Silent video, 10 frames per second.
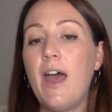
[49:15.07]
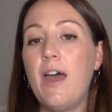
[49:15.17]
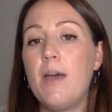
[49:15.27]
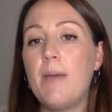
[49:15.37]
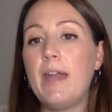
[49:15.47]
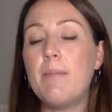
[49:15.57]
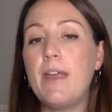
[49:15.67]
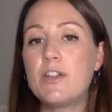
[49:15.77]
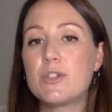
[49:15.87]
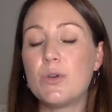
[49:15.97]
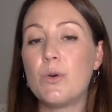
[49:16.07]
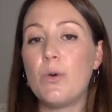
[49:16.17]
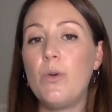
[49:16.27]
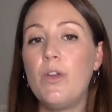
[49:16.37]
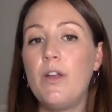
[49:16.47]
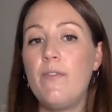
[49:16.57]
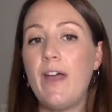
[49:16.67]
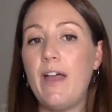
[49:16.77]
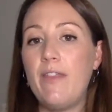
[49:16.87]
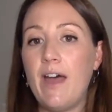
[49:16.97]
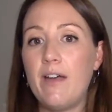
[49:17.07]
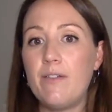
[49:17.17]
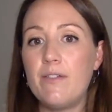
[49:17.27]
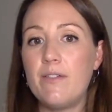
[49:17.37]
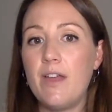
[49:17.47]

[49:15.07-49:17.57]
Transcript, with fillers: um, and make sure that that.